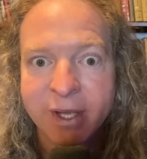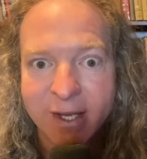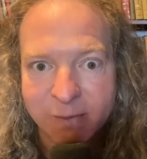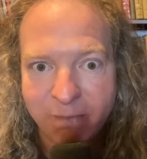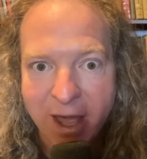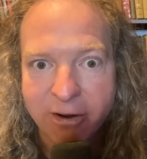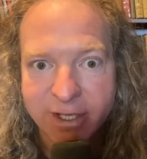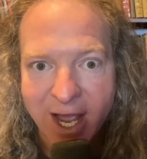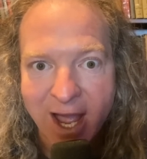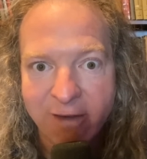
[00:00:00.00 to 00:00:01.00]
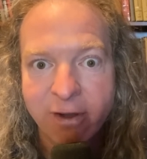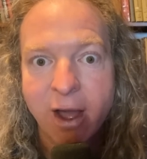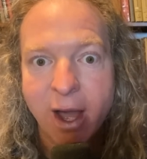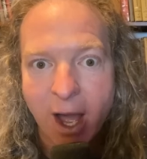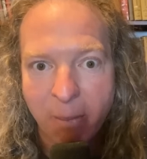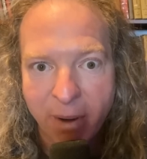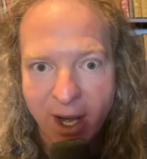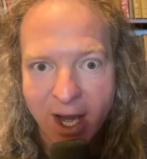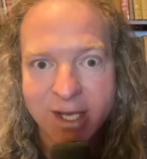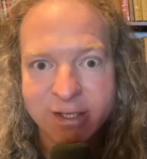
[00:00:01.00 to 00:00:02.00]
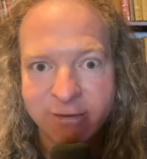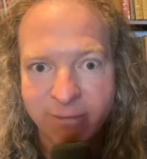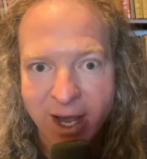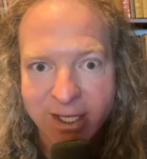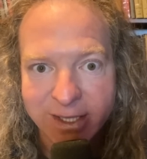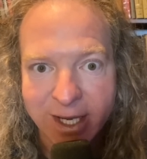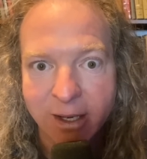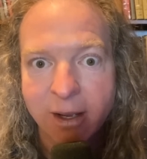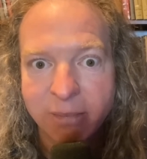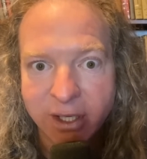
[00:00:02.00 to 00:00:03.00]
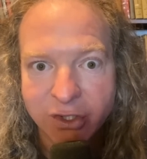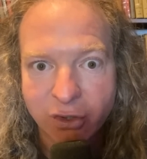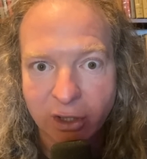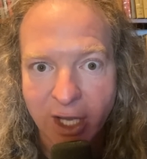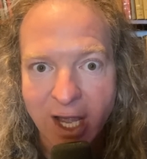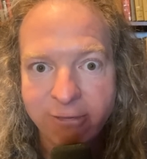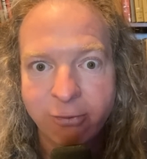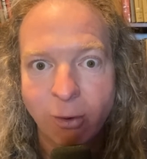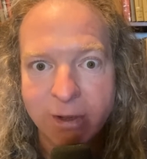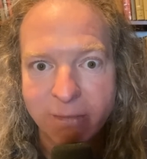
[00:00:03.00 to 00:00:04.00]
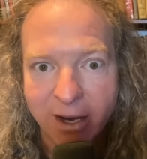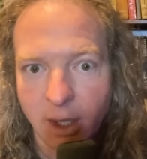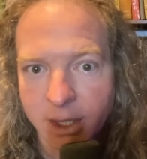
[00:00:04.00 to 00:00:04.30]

It's better to have a positive mindset, because your life will be better.